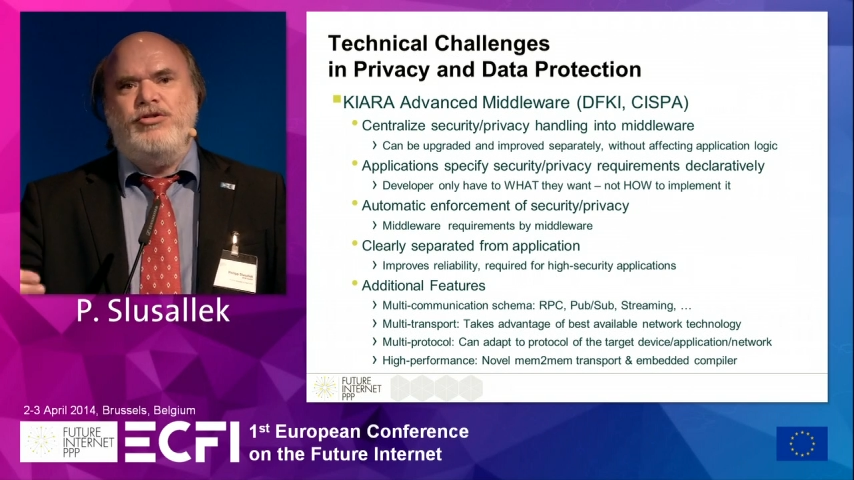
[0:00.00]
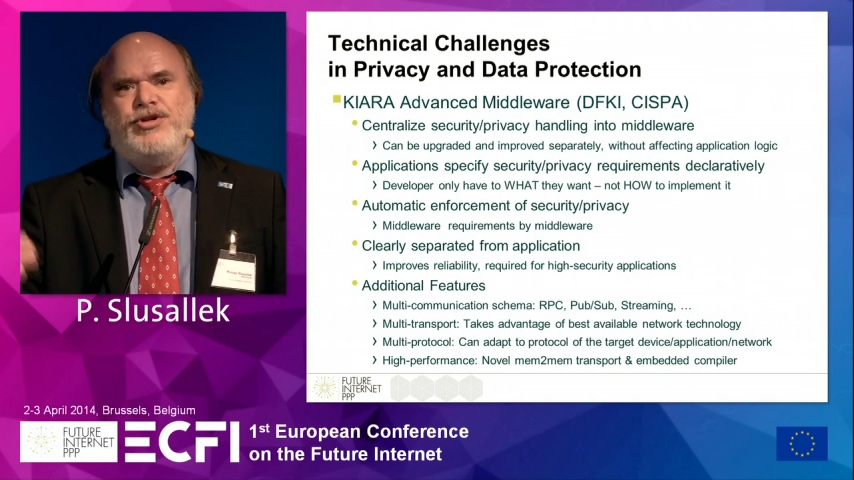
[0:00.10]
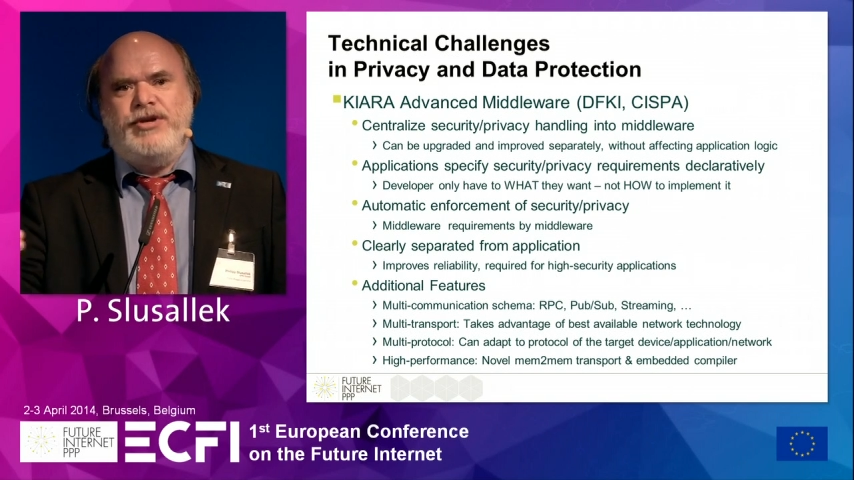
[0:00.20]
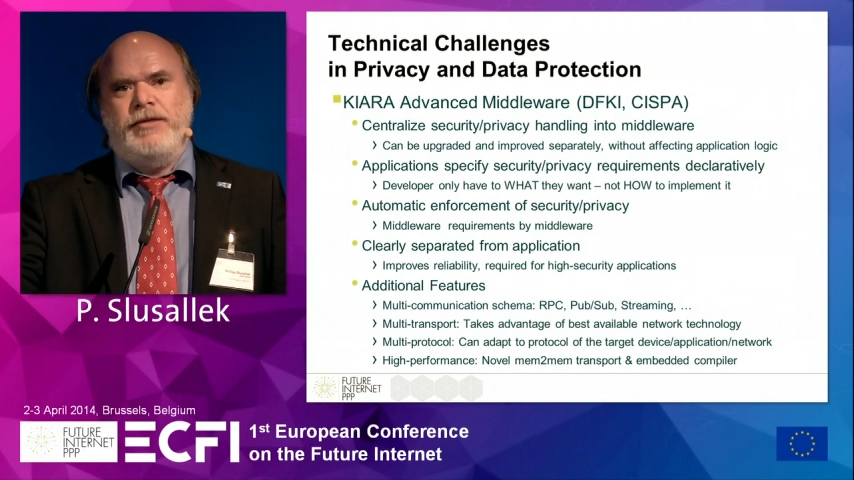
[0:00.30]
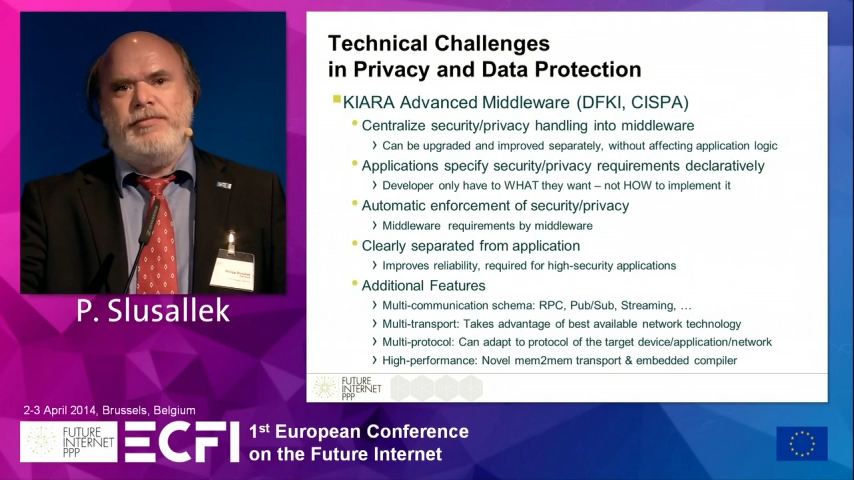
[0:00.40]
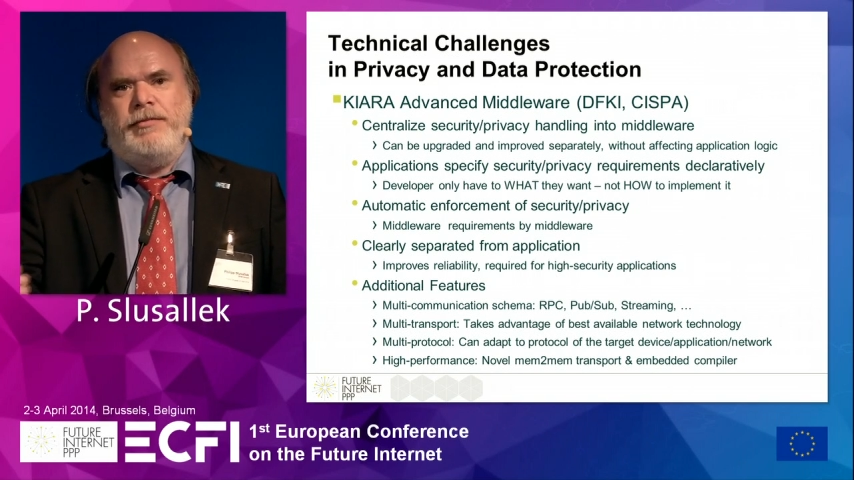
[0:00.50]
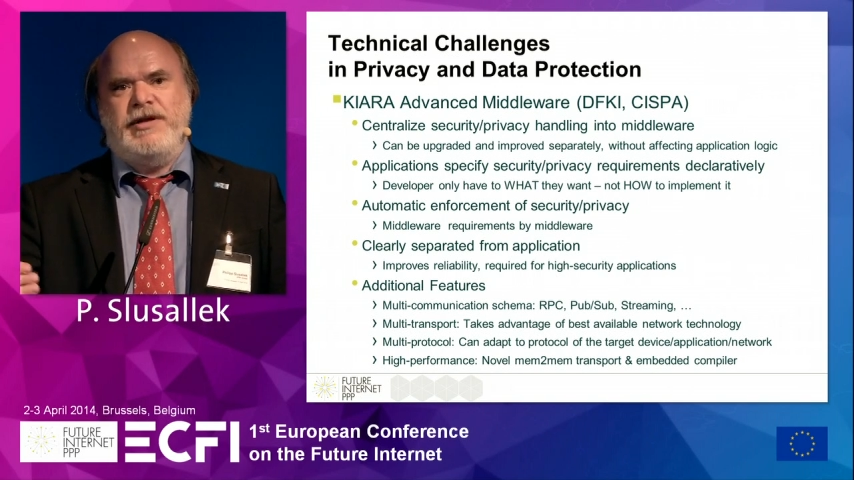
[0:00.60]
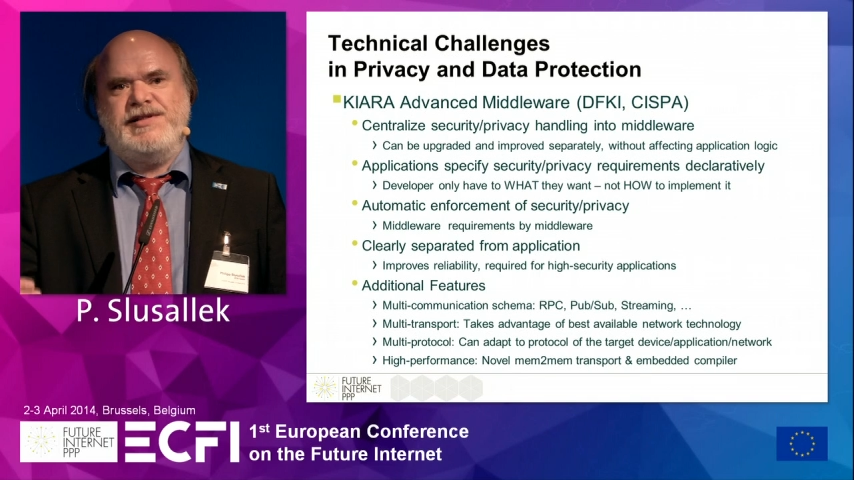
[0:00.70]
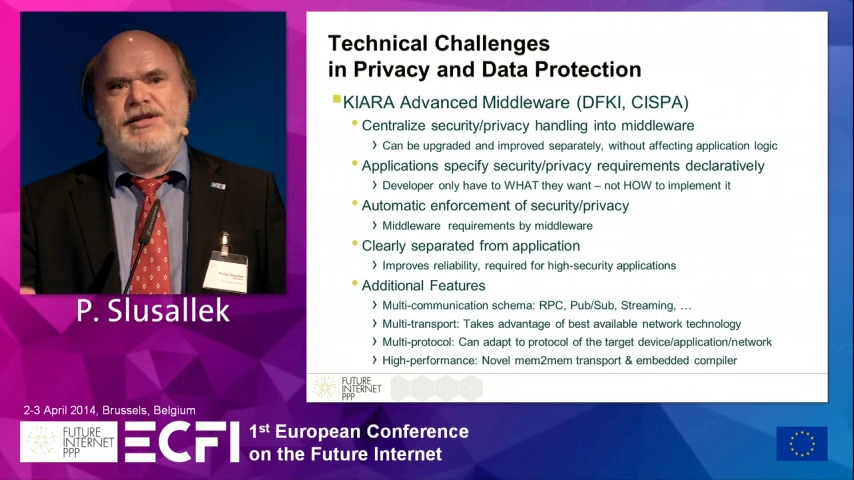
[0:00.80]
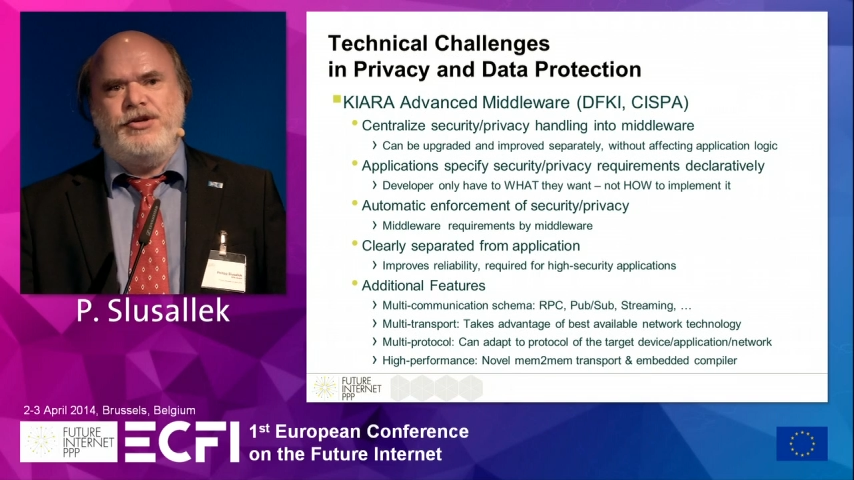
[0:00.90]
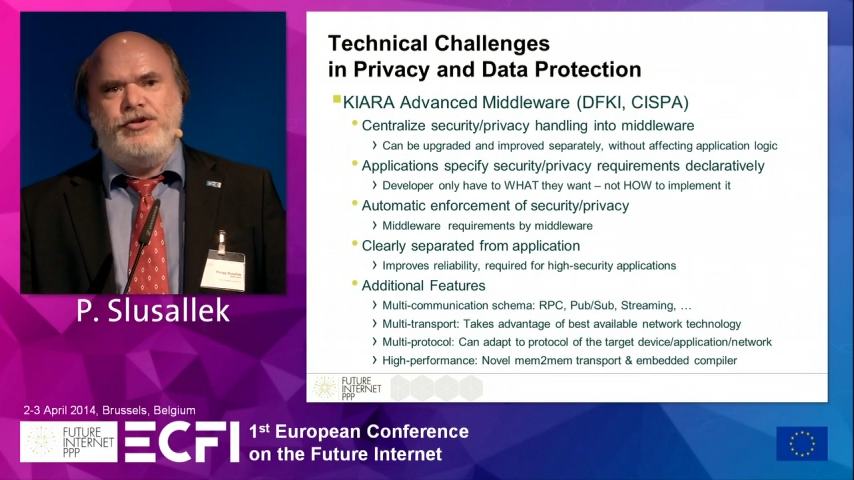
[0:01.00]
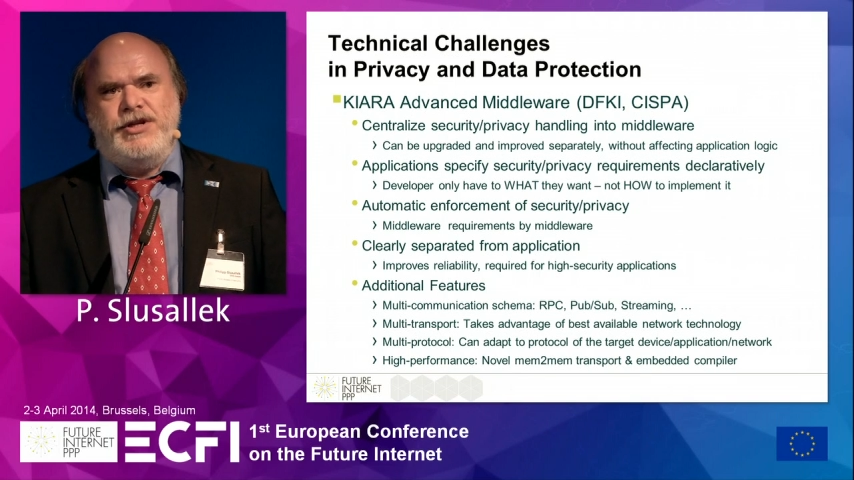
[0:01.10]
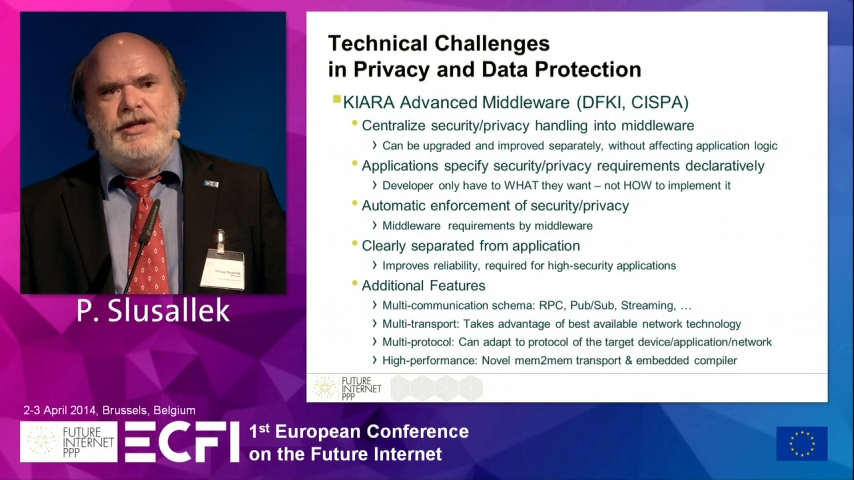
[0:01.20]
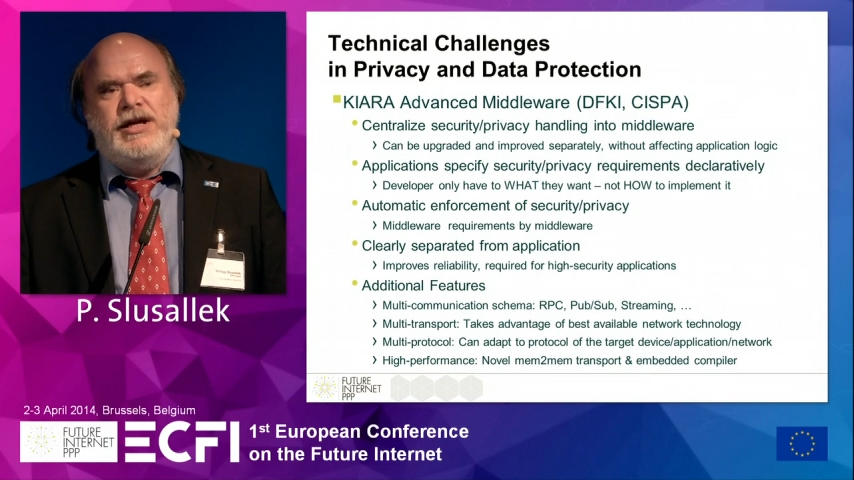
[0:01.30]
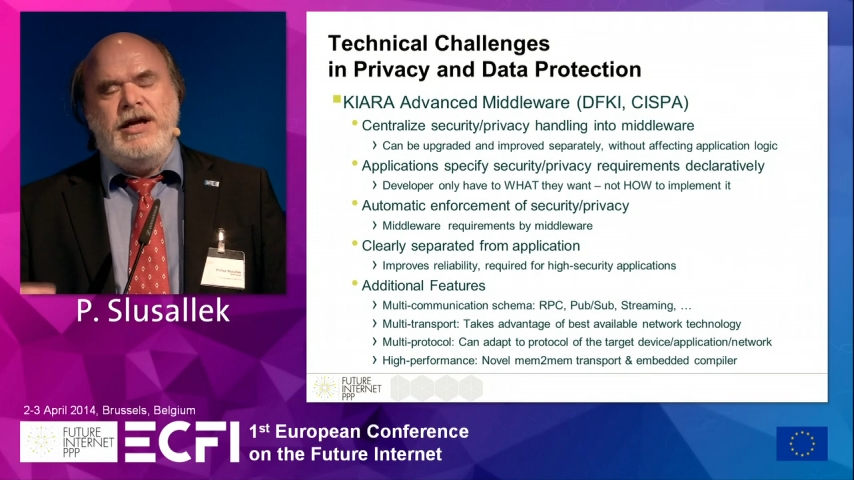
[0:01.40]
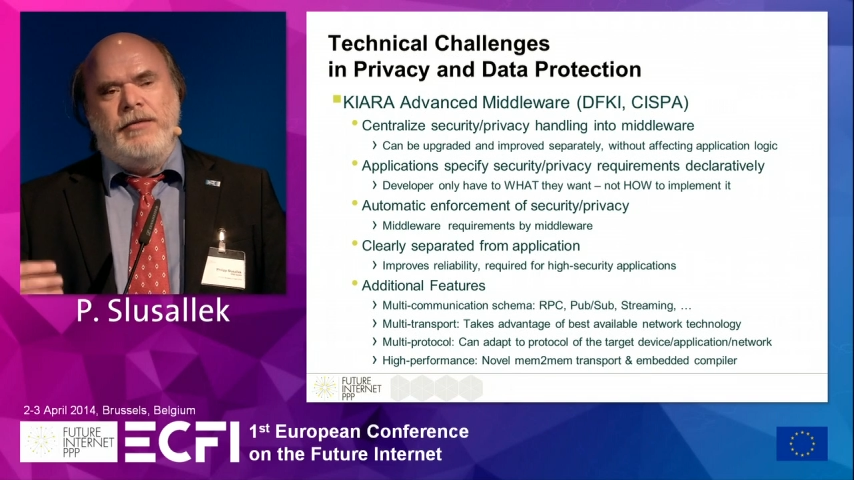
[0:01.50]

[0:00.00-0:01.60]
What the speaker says: to implement security,